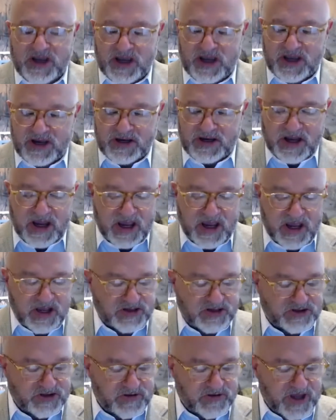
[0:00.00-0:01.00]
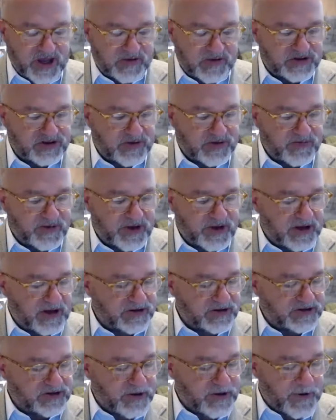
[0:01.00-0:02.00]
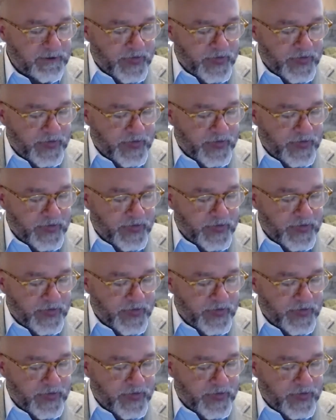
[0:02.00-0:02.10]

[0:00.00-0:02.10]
and so that's something else.